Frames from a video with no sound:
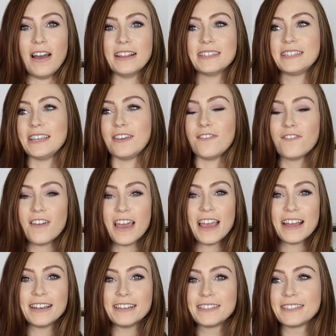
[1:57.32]
fancy
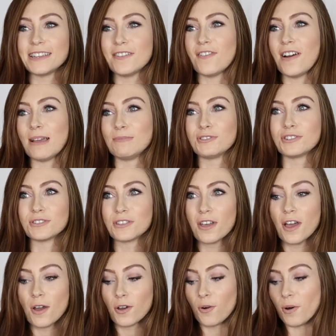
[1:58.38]
event, if I'm just
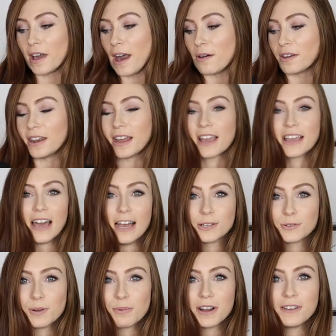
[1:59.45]
going out in like a
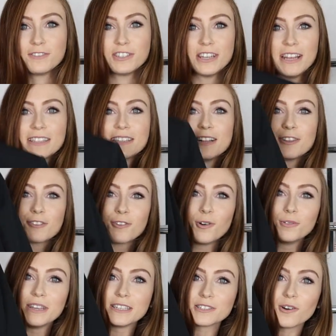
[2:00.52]
casual pair of jeans, I'll
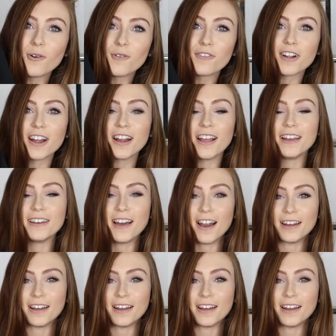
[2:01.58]
throw this over, and